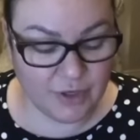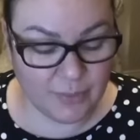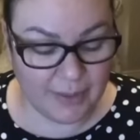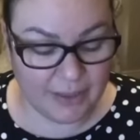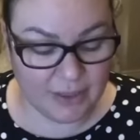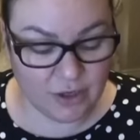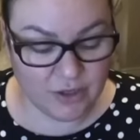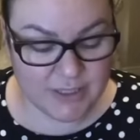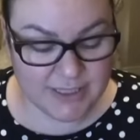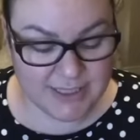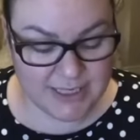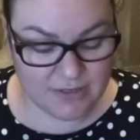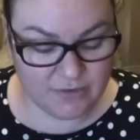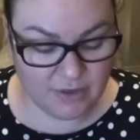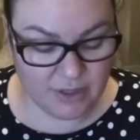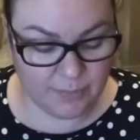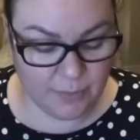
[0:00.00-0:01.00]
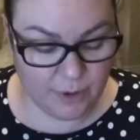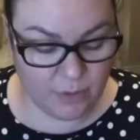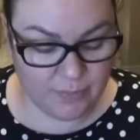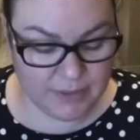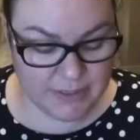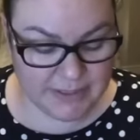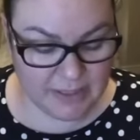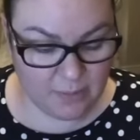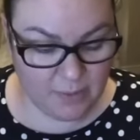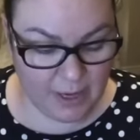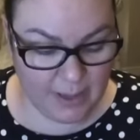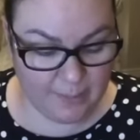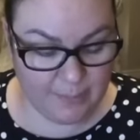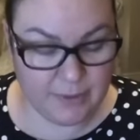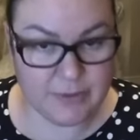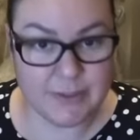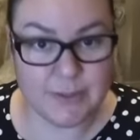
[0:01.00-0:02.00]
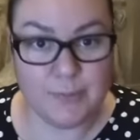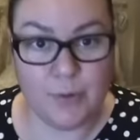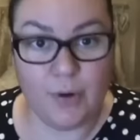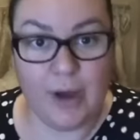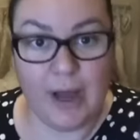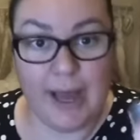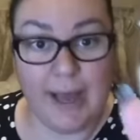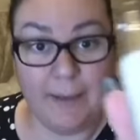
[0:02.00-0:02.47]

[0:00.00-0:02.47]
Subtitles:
I'll consider it at the moment, see what happens, but